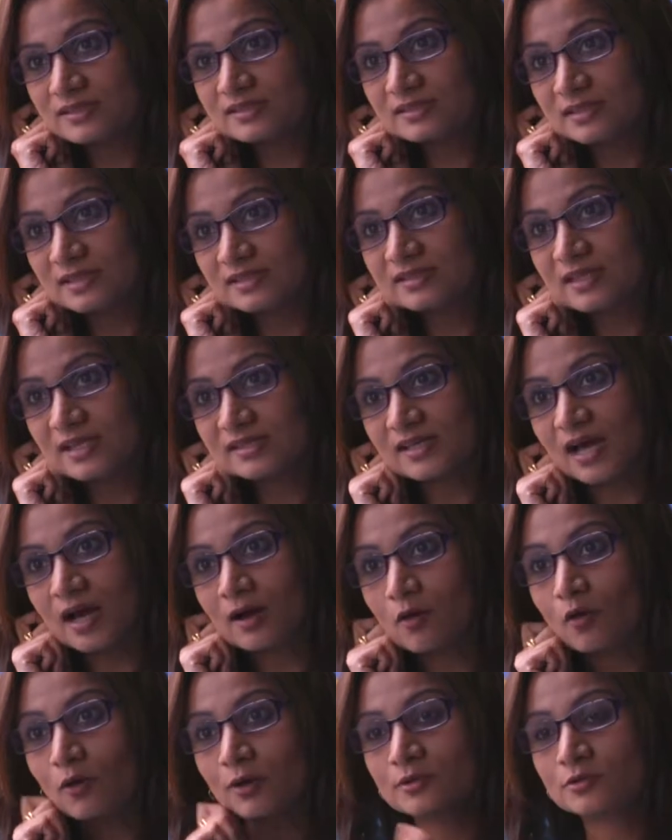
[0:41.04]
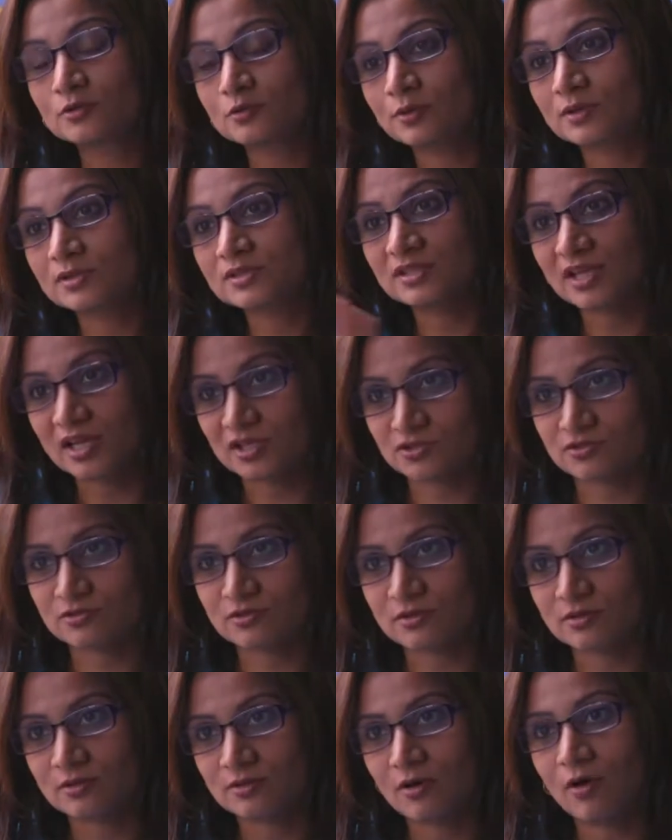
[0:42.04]
us these days are going towards
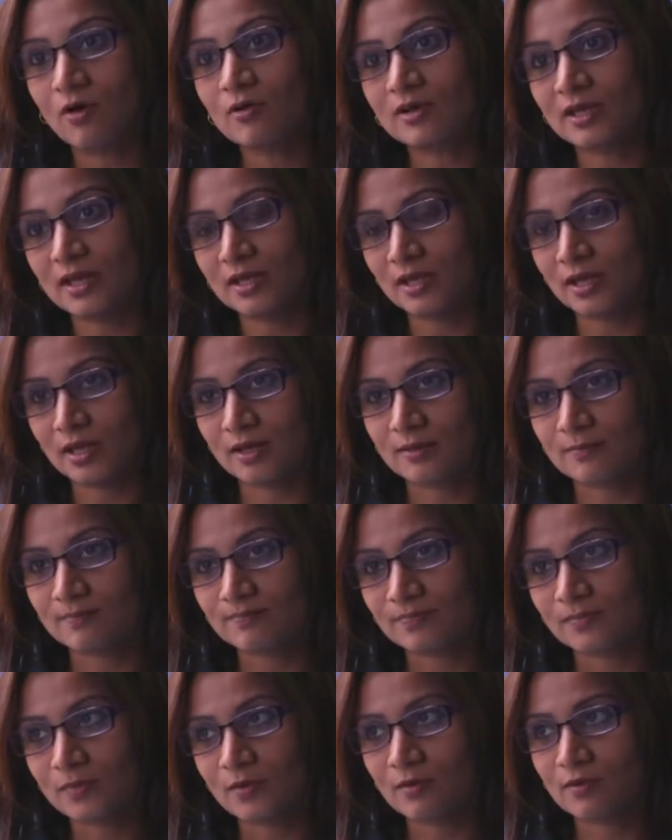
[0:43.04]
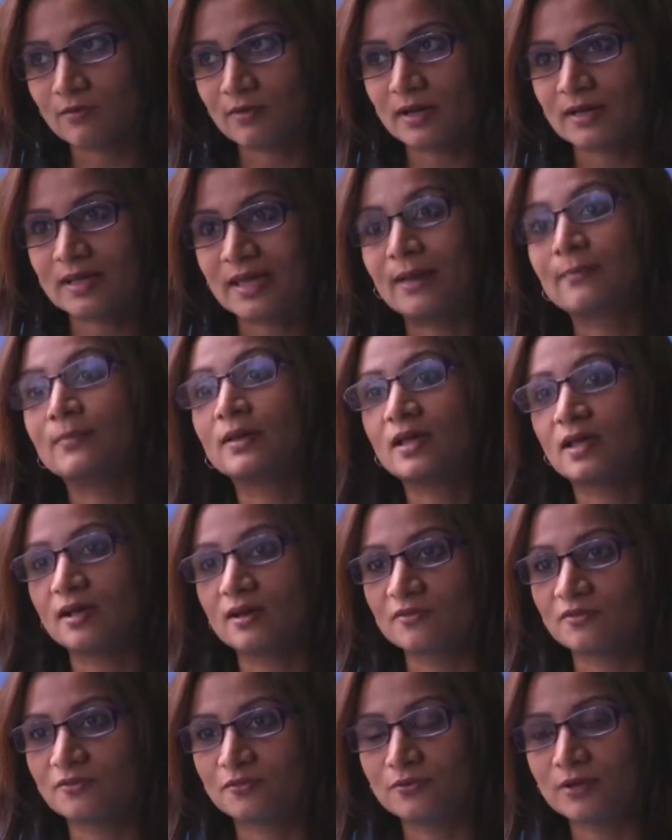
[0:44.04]
natural, organic, all right,
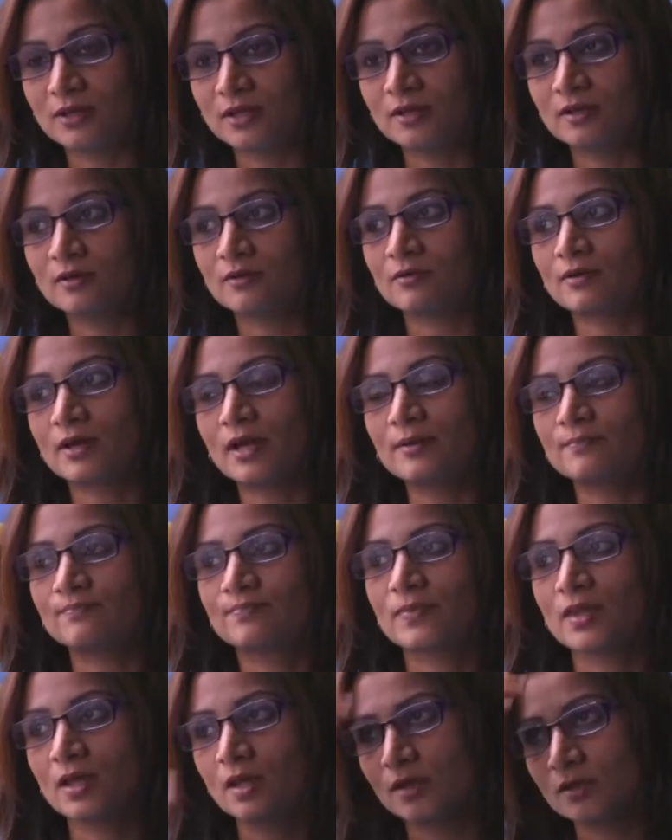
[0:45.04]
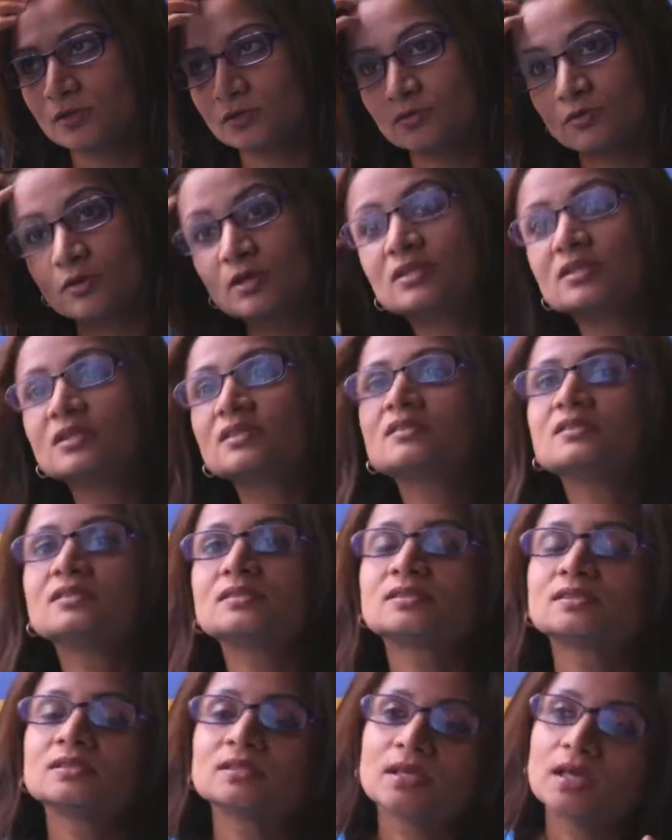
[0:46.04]
chemical free, all right. So it
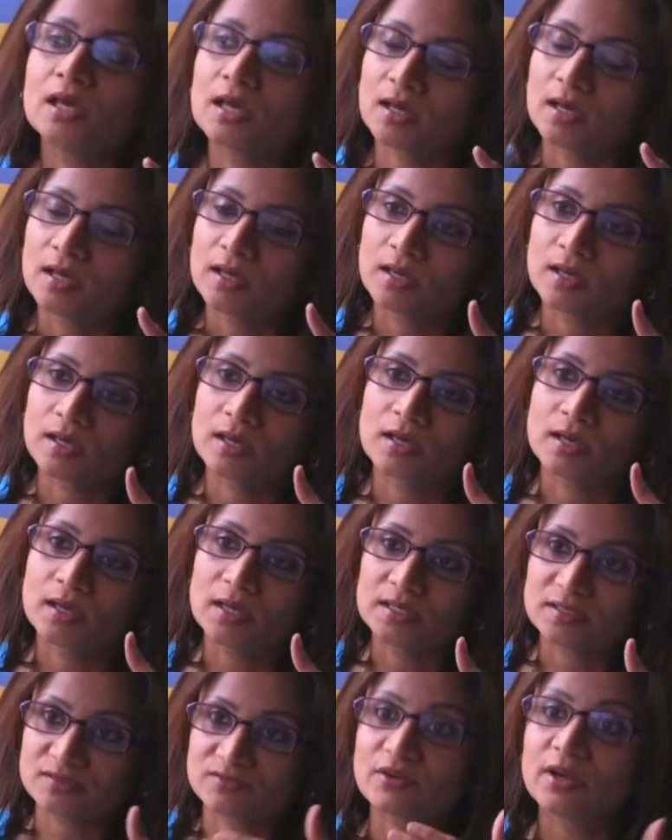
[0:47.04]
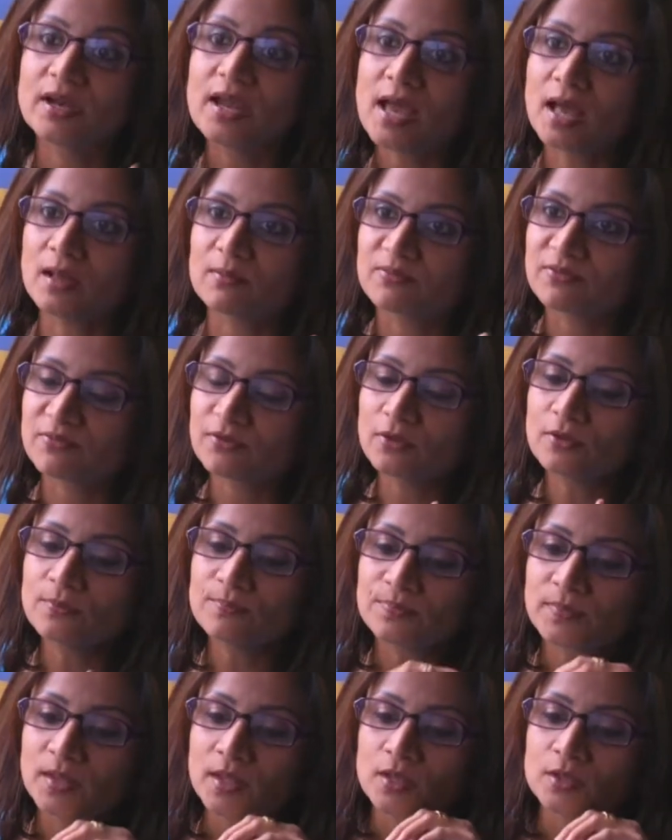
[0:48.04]
is, it's very helpful.
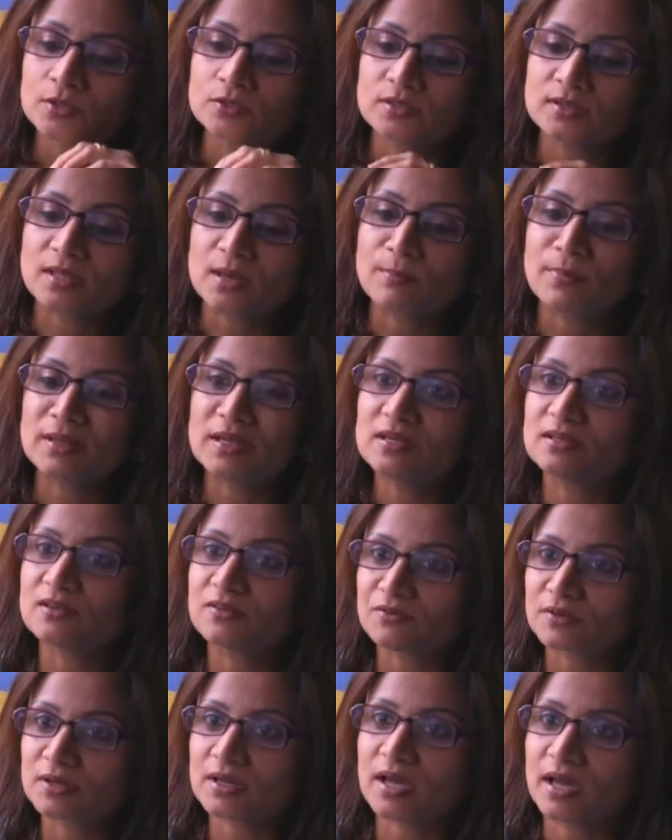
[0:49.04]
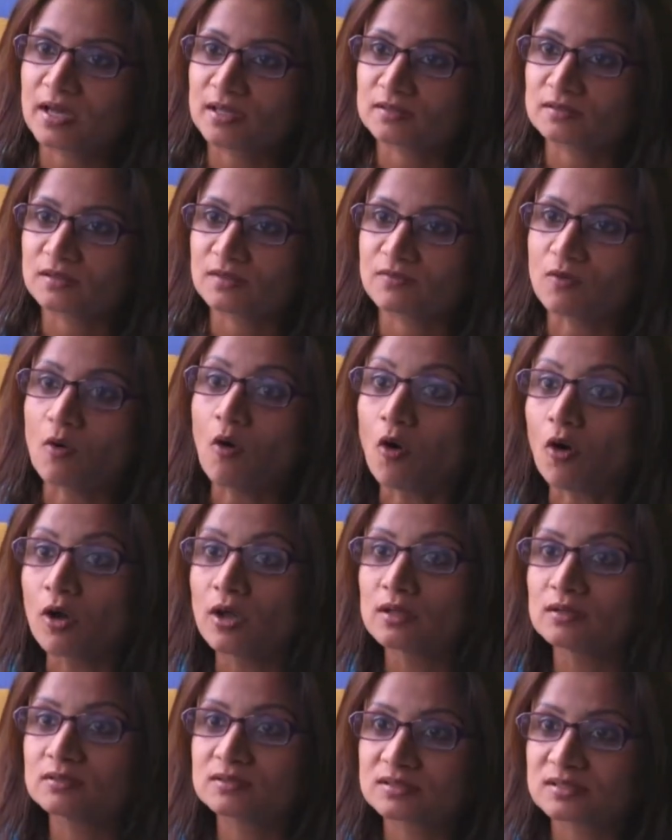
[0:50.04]
See, there are many different kinds of
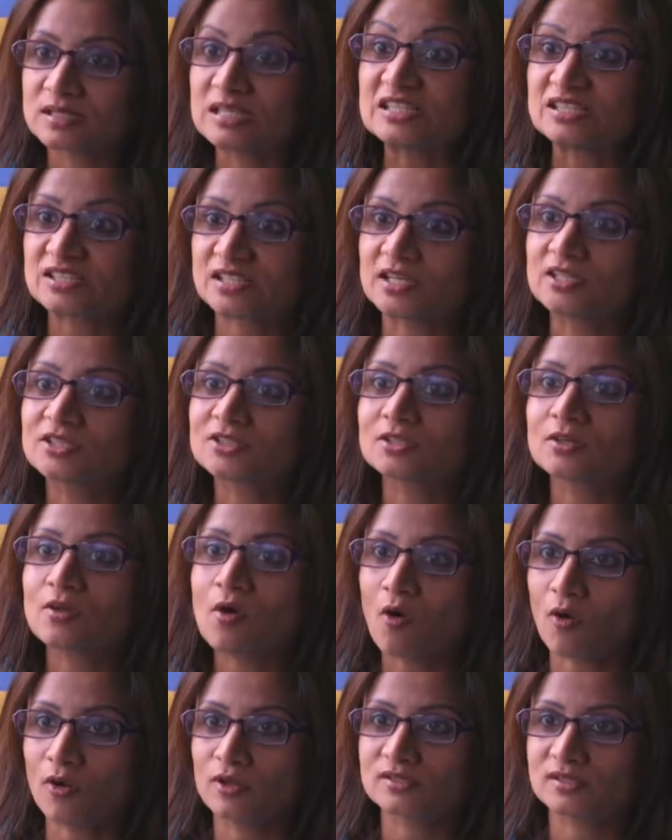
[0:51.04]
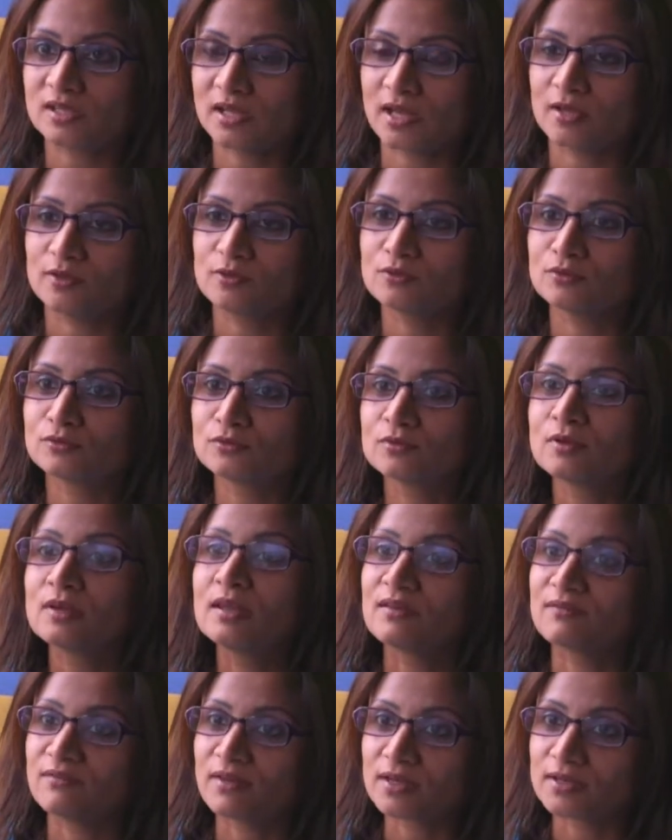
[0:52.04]
oils, essential oils that I use.
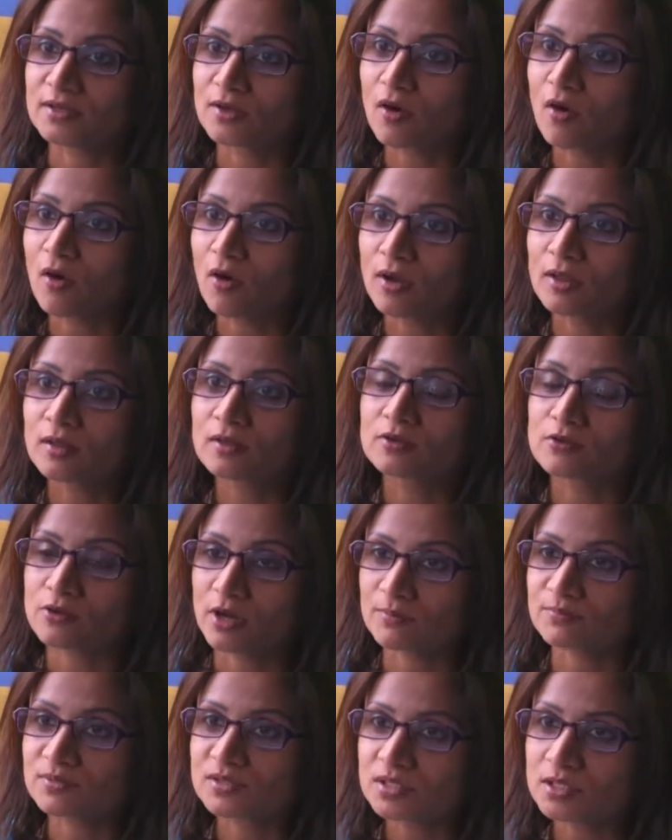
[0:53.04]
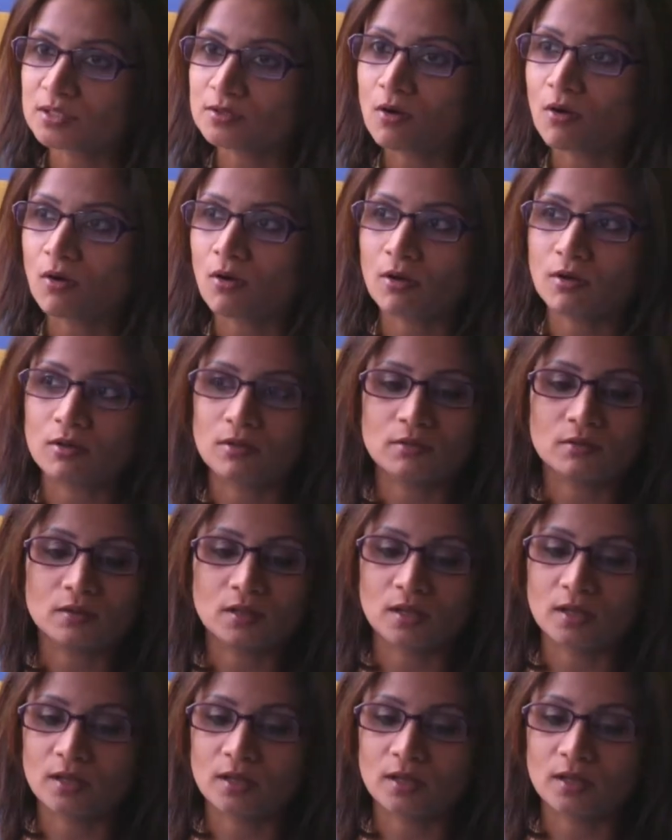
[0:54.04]
Lavender oil, grapeseed oil,